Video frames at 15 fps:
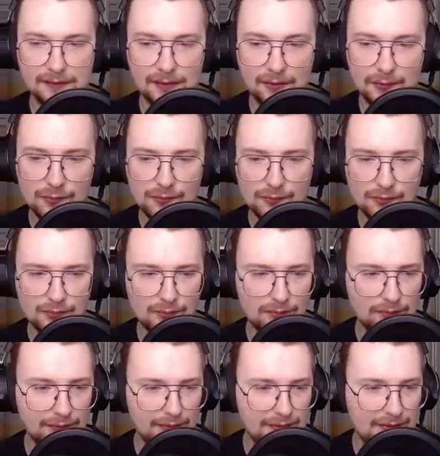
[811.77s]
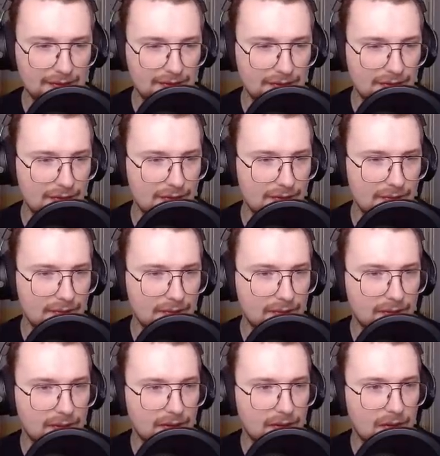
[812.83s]
Ooh, this is new.
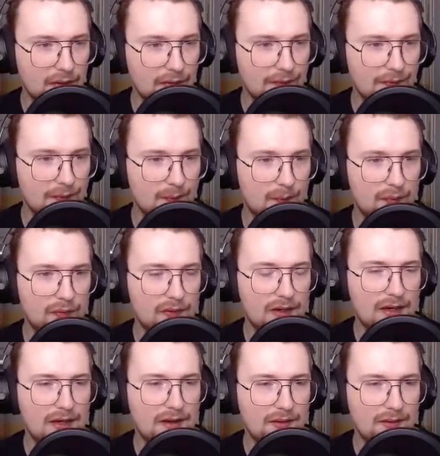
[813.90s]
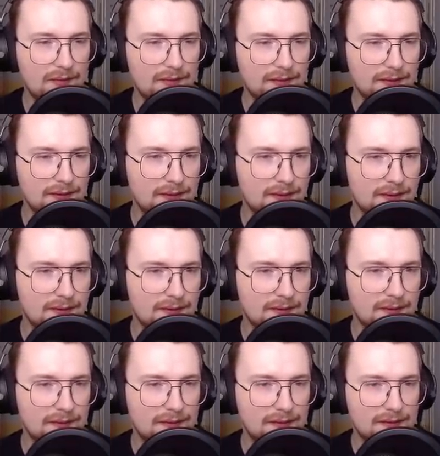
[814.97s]
On the prowl.
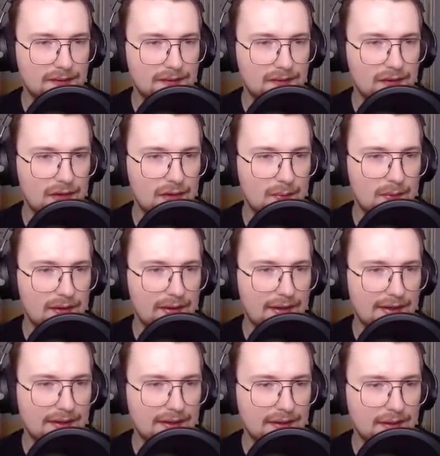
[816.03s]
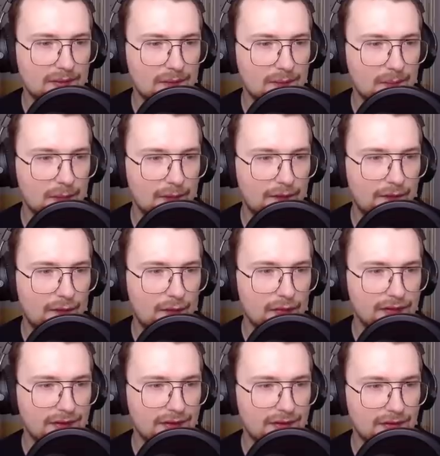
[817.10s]
This is Loba, like, before
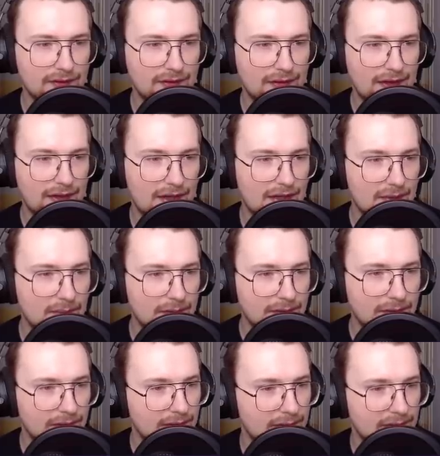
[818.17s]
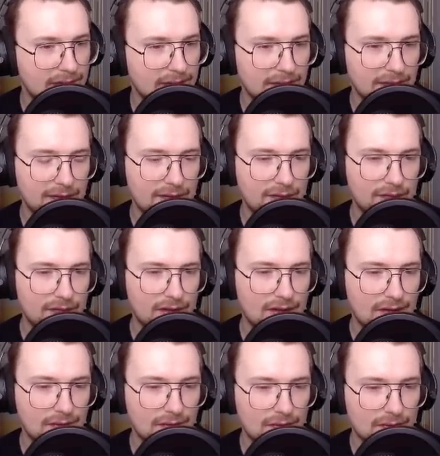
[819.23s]
she joined the games. This is really
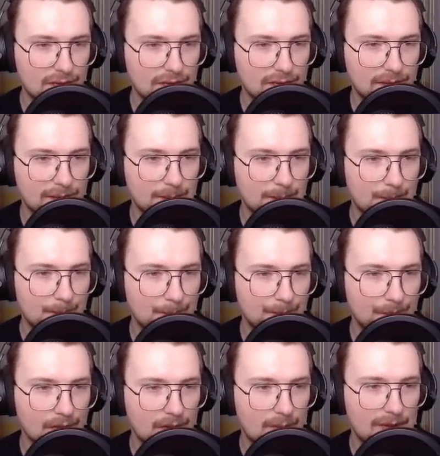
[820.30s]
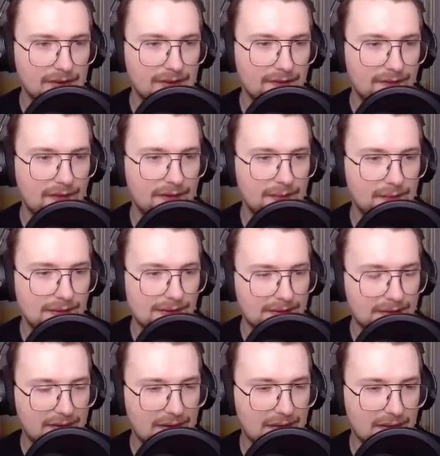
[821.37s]
cool. Imagine if this was a
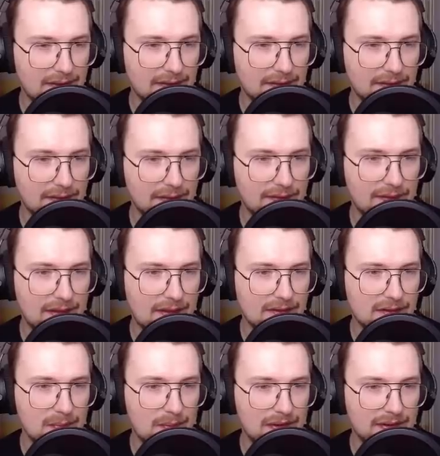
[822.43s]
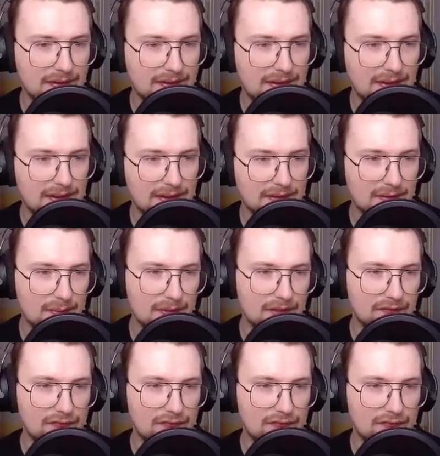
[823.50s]
skin. This could actually be a skin. This would be a